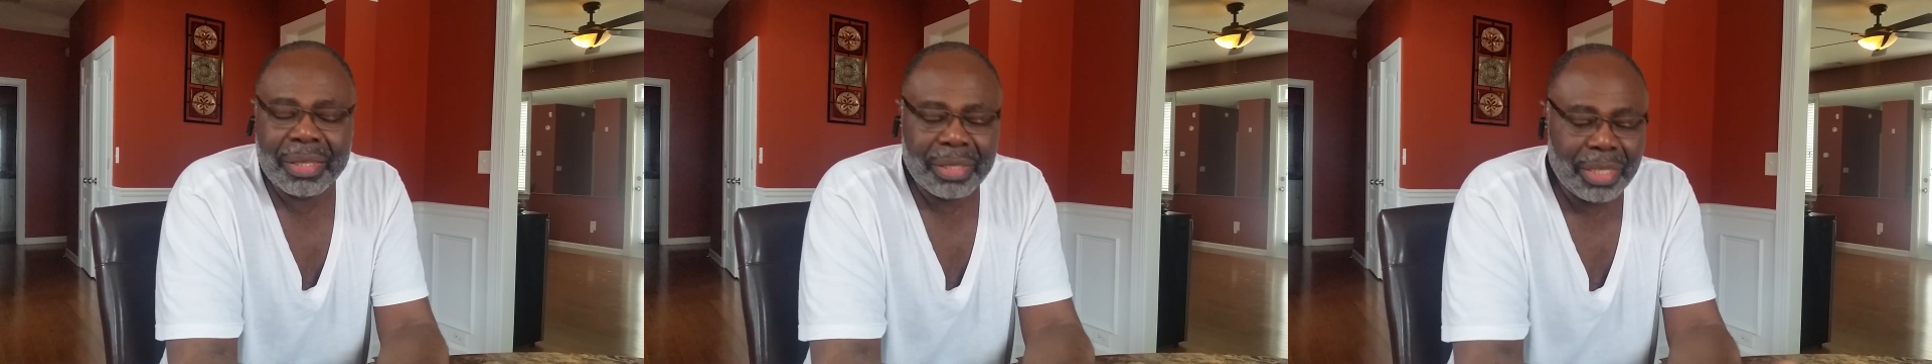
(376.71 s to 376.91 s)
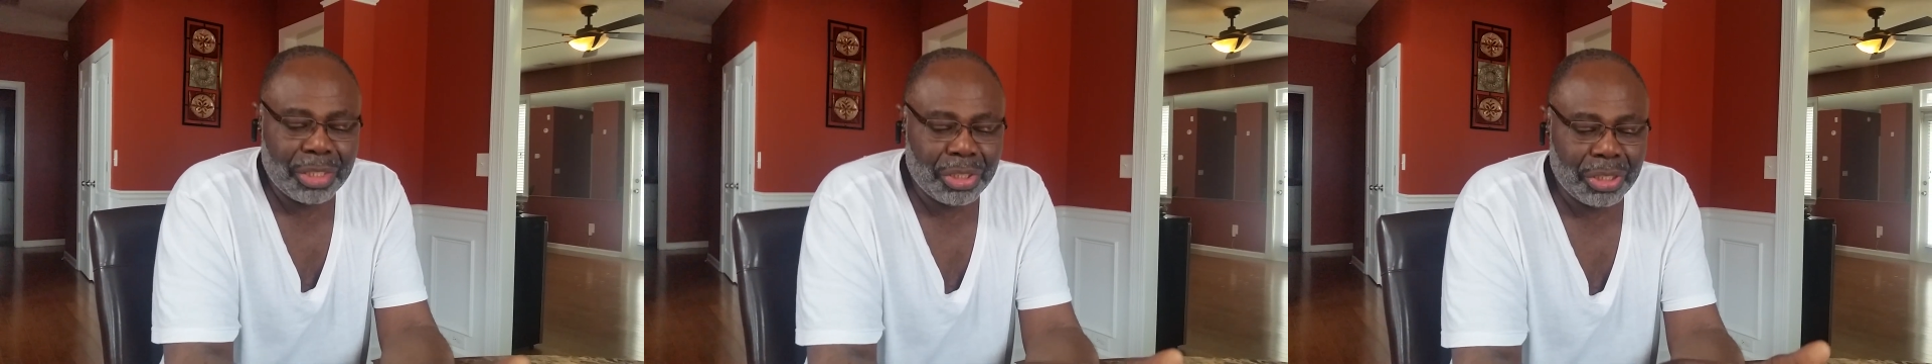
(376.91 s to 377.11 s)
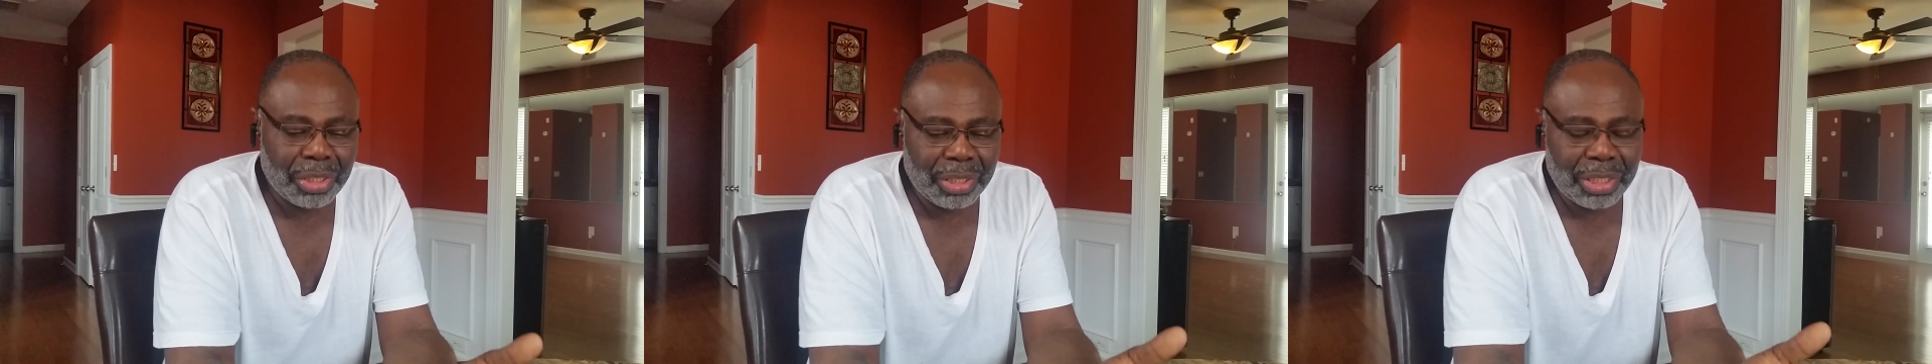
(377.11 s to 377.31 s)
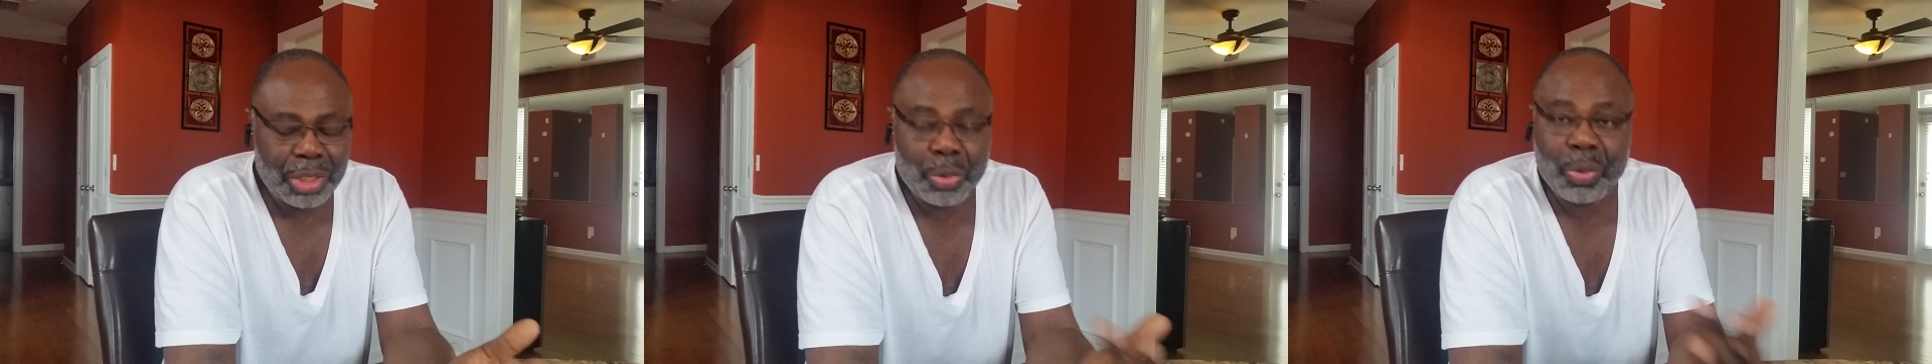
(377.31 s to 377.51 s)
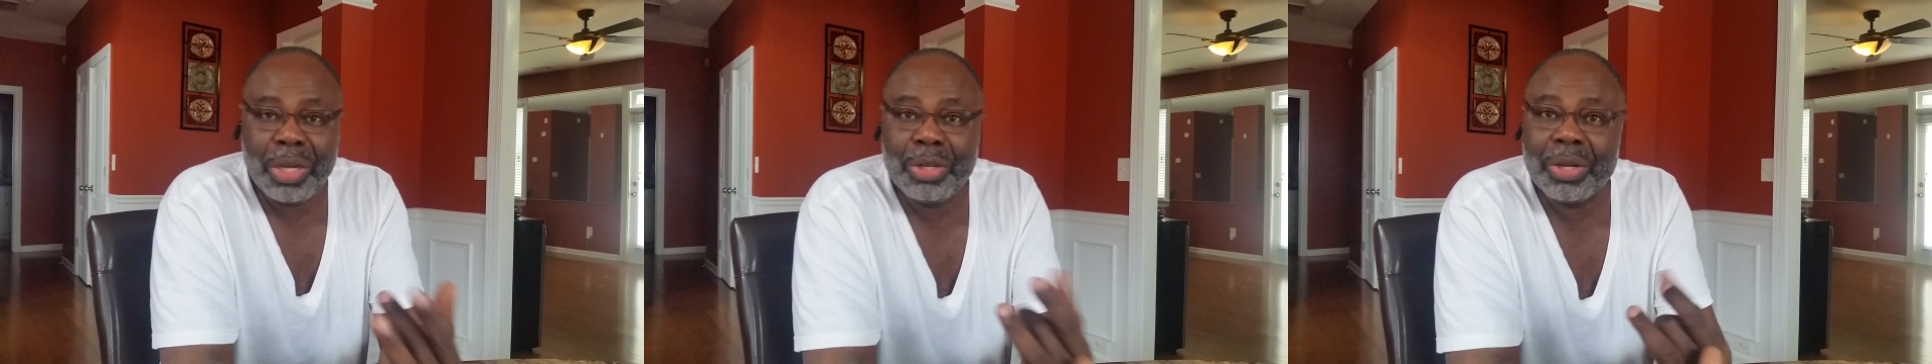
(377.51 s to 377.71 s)
The church
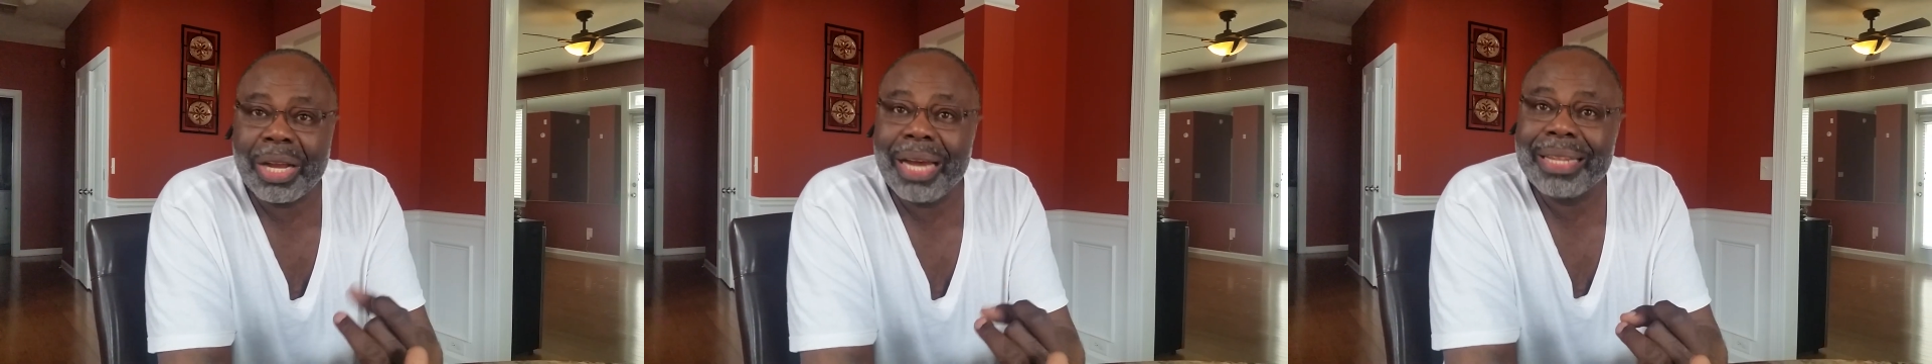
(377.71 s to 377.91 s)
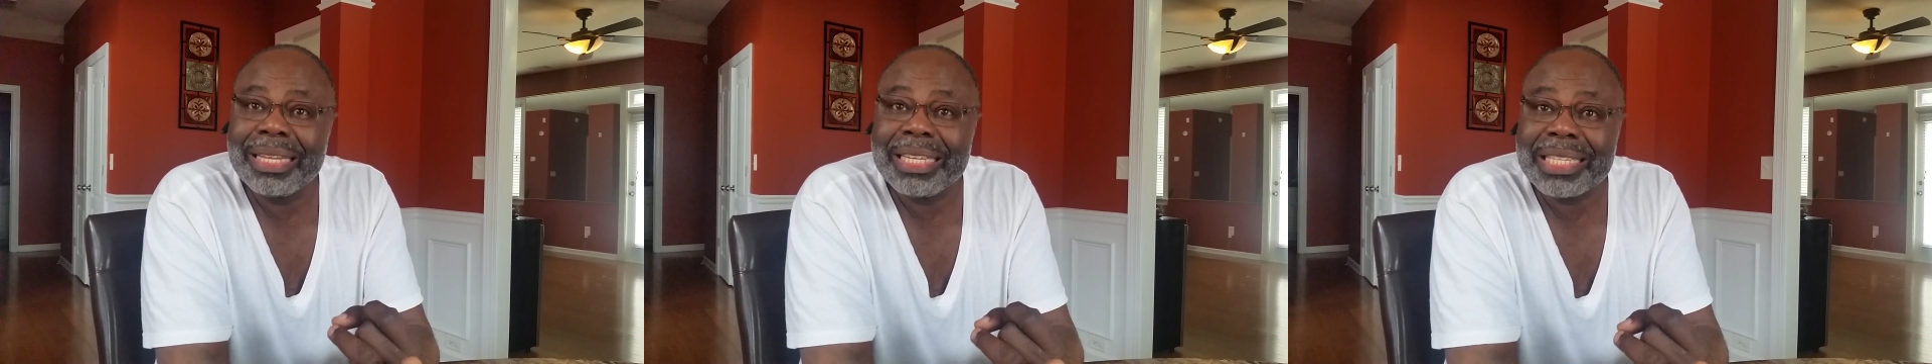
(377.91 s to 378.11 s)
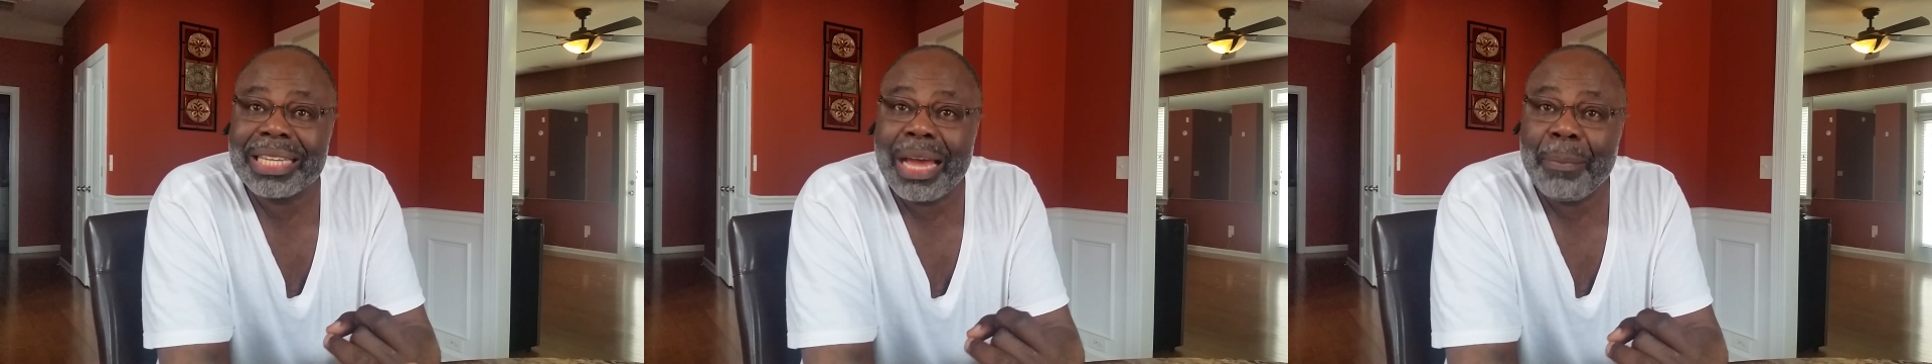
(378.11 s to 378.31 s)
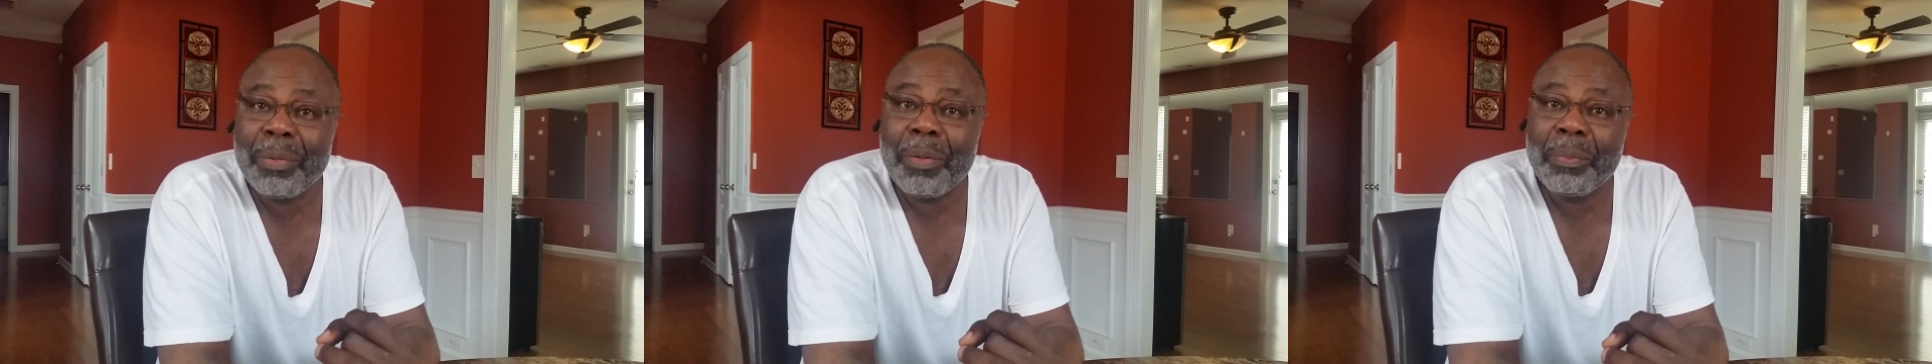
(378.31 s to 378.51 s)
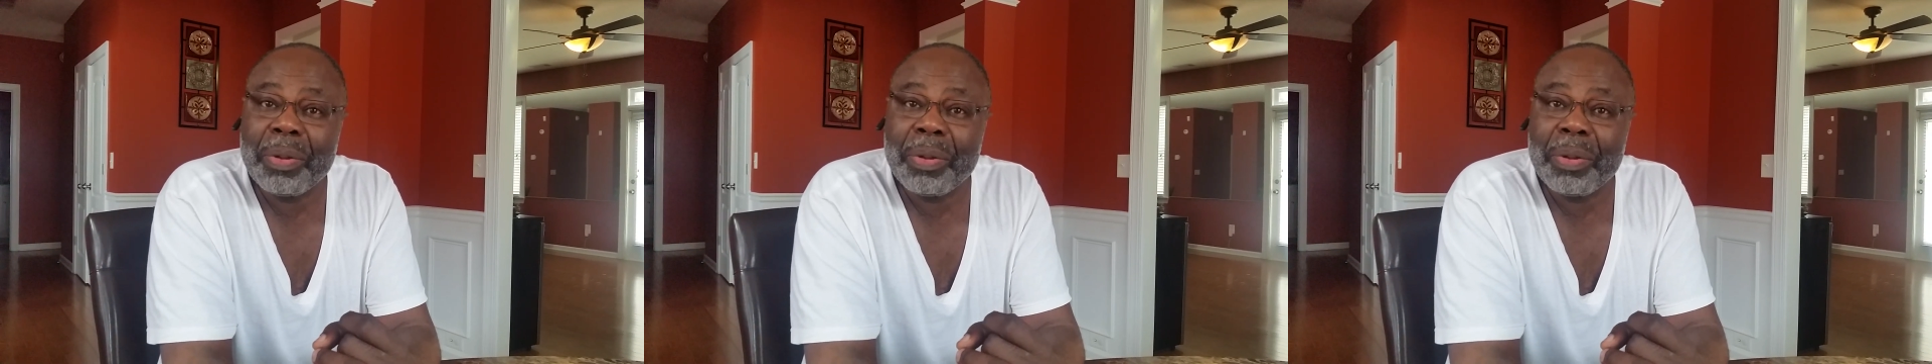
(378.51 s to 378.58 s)
is where you can disciple